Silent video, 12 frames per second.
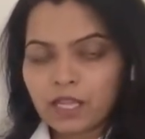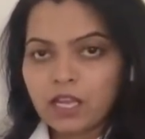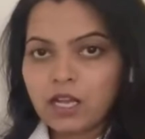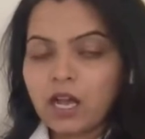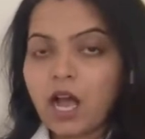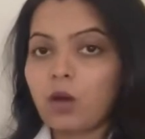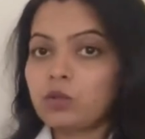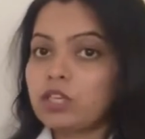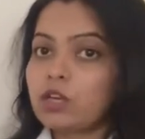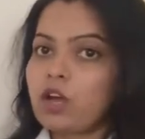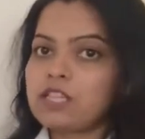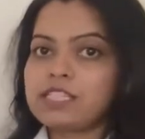how the
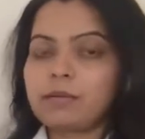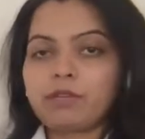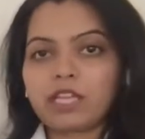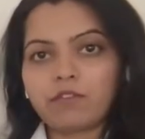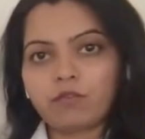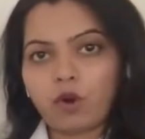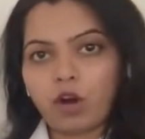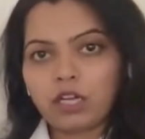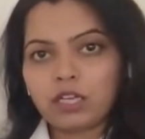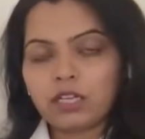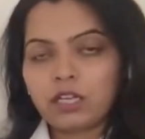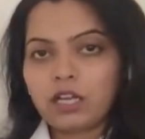concept evolved,
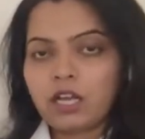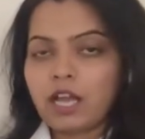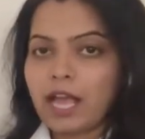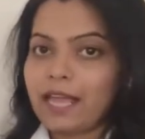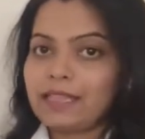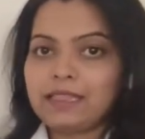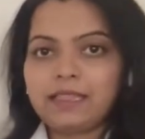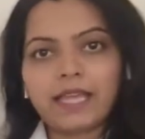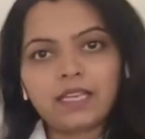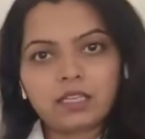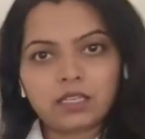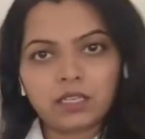and
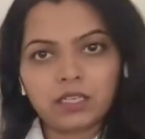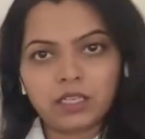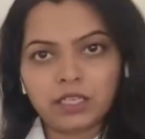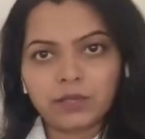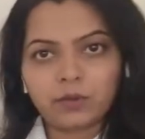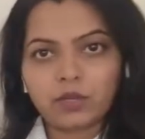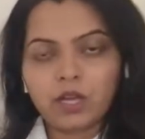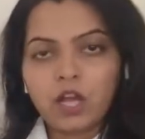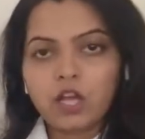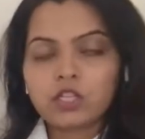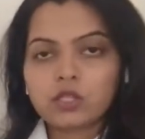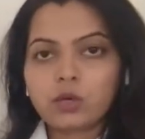then conclude.
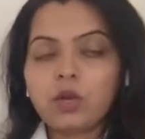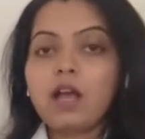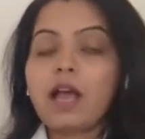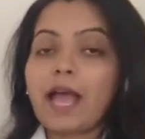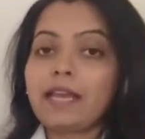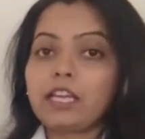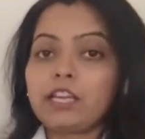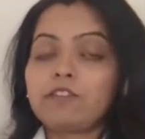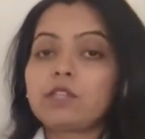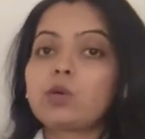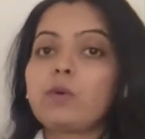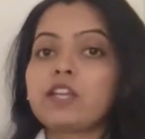So, and if the
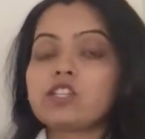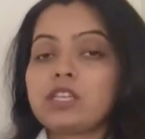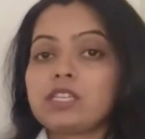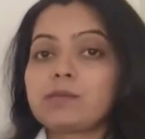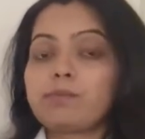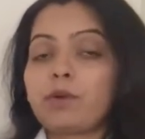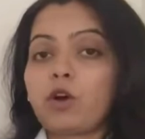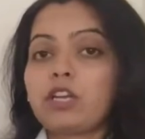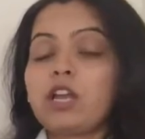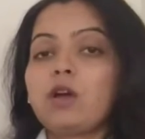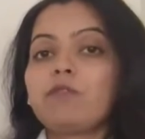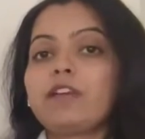question is upon
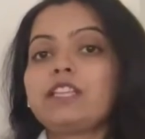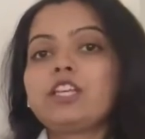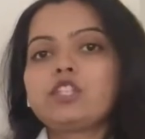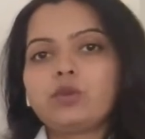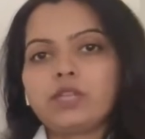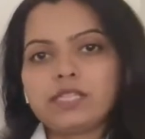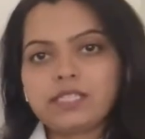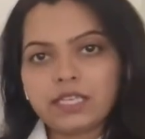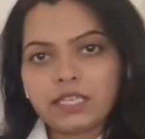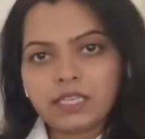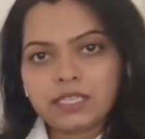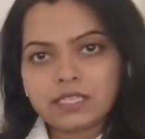whether
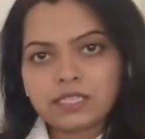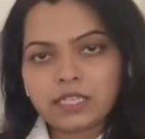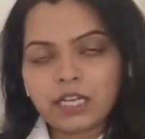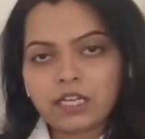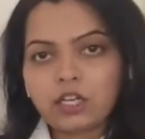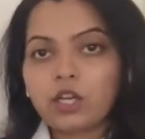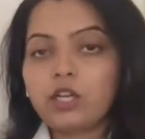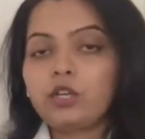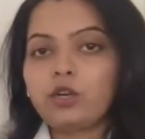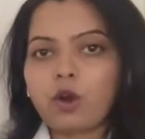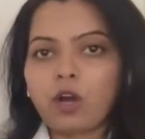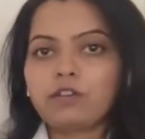judiciary is a state, do
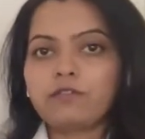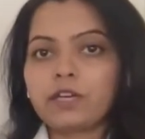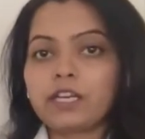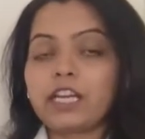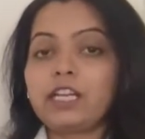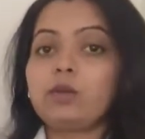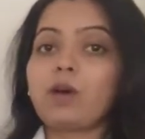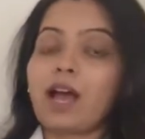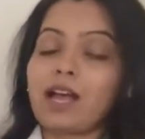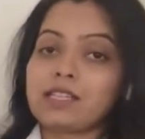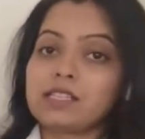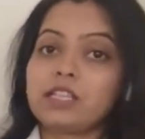not forget to
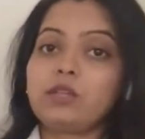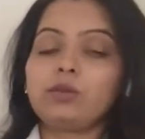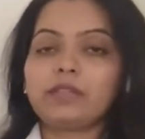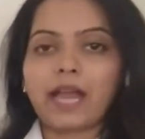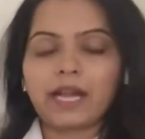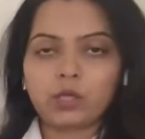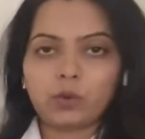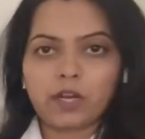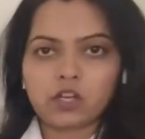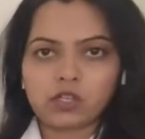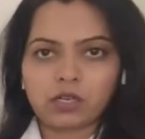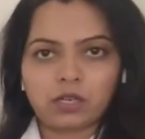answer to that
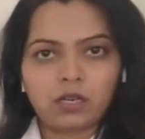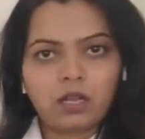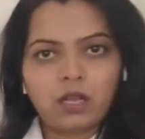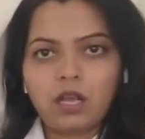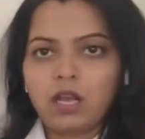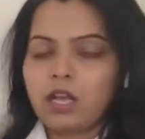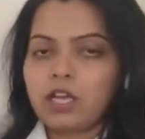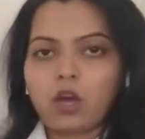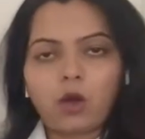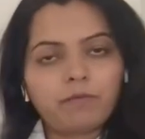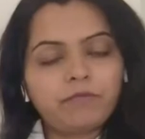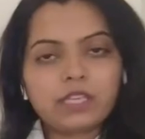question.
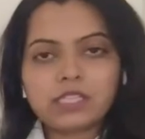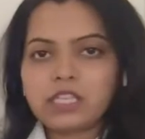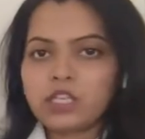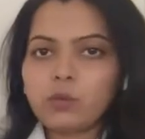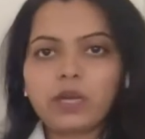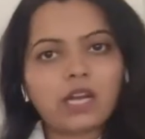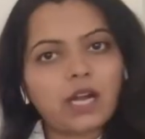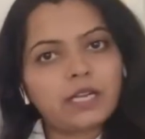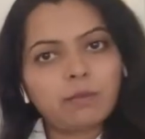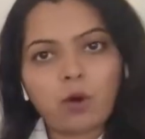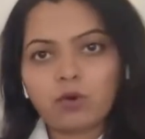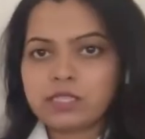Obviously, you will write
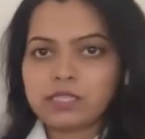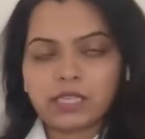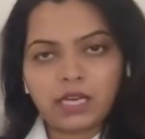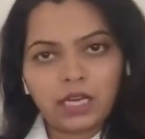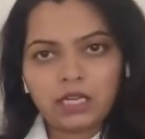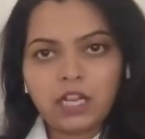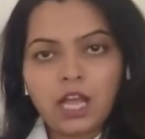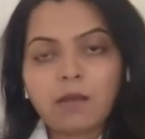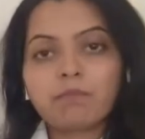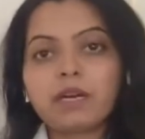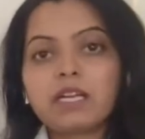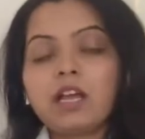about state,
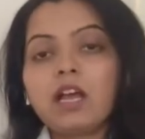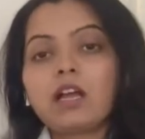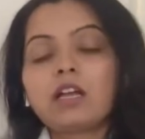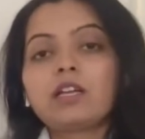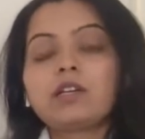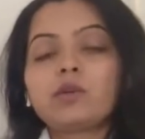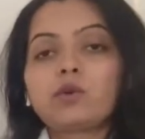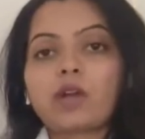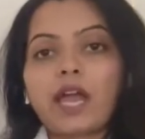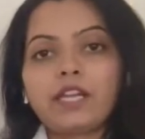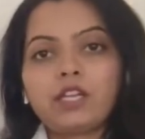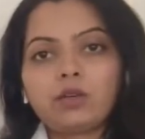but try
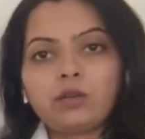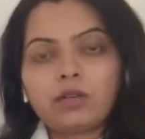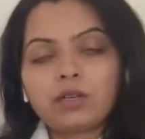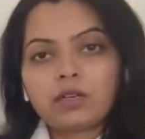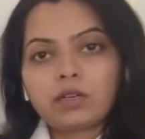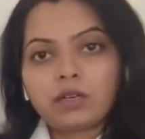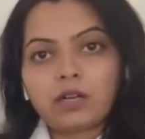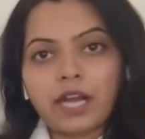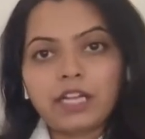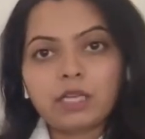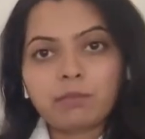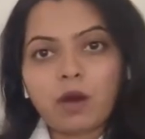to write
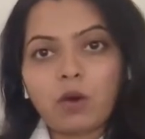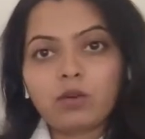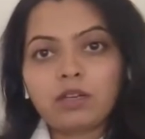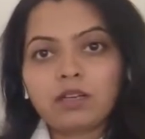about